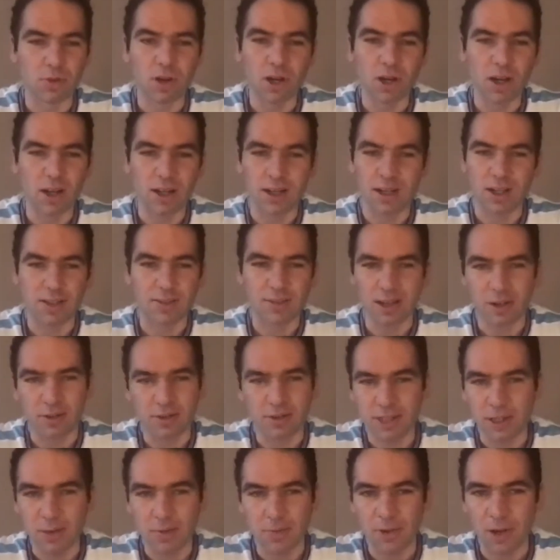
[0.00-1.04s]
I, I
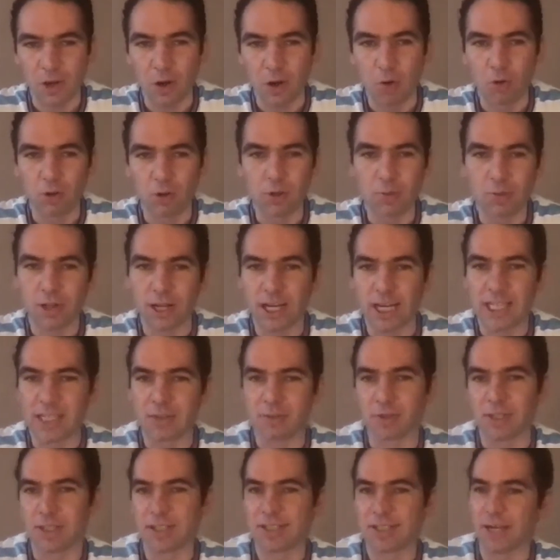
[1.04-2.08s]
didn't think all the players
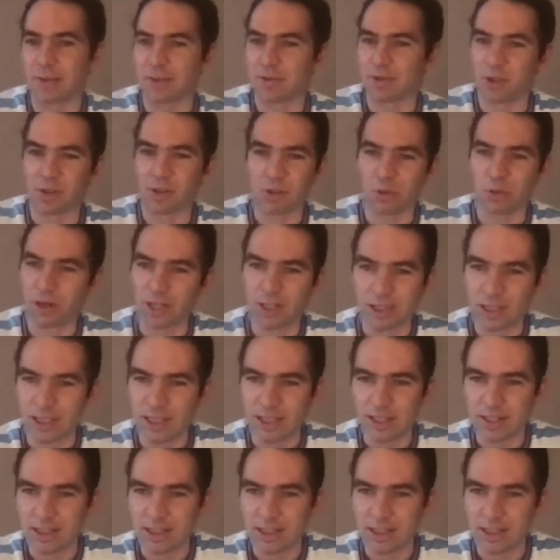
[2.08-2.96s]
would adapt so quickly